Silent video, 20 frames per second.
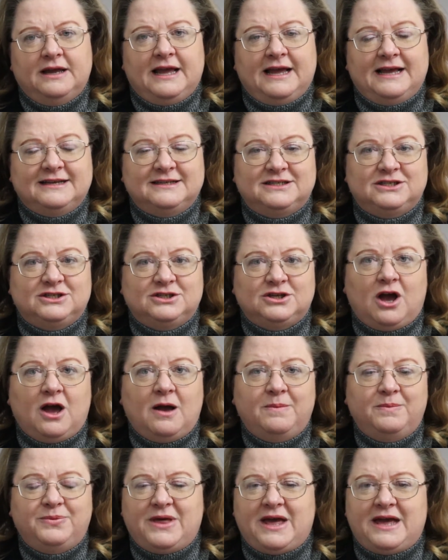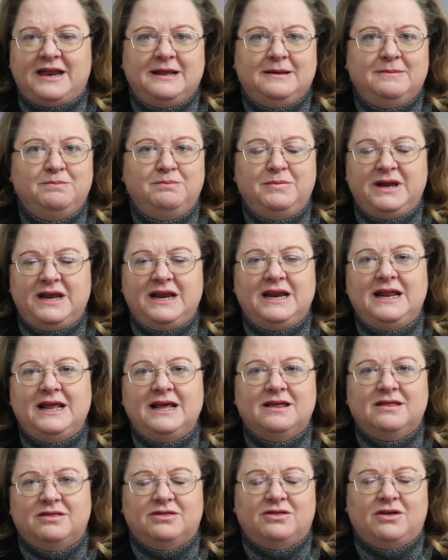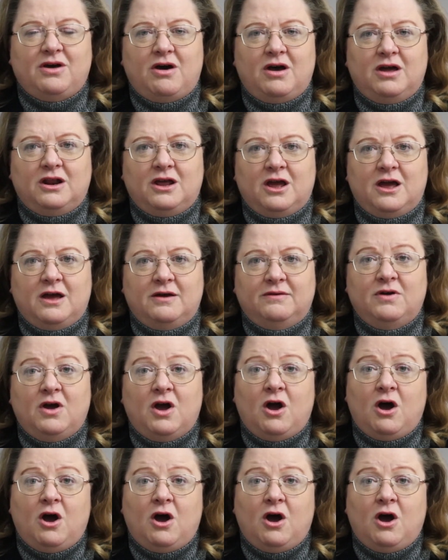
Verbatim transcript: is stop that immediate thought of,